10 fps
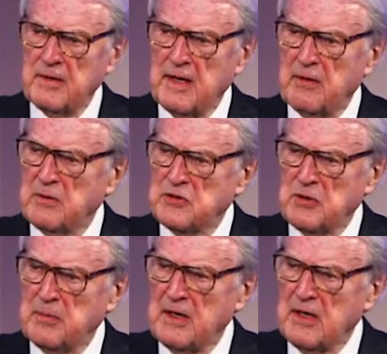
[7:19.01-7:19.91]
and with
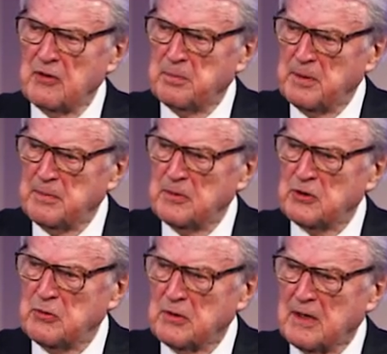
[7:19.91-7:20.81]
so many other people
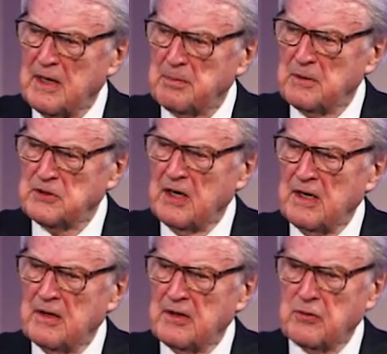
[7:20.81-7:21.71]
to accomplish
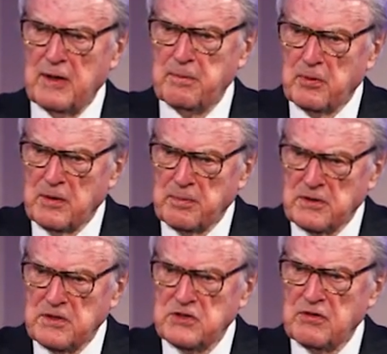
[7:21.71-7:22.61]
the great
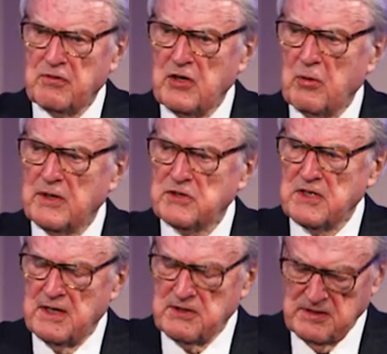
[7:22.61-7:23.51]
purposes of the
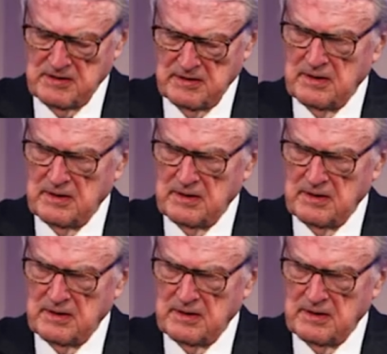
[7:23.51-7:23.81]
OSS.